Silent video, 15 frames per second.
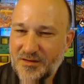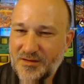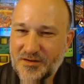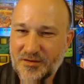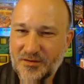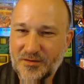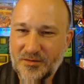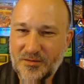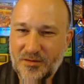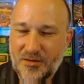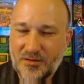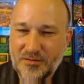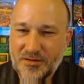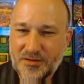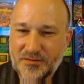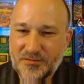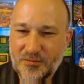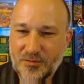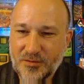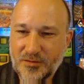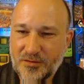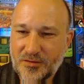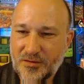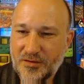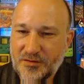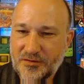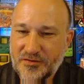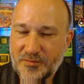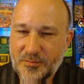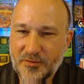So all these 4
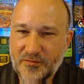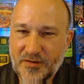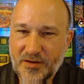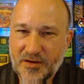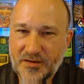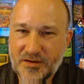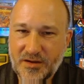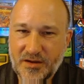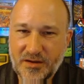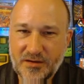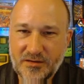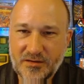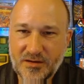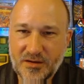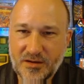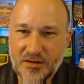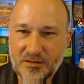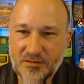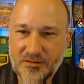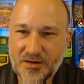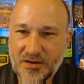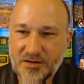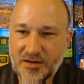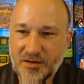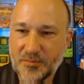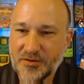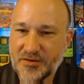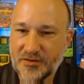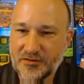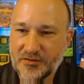should provide a
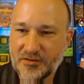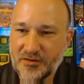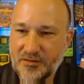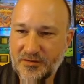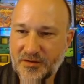99% shuttle,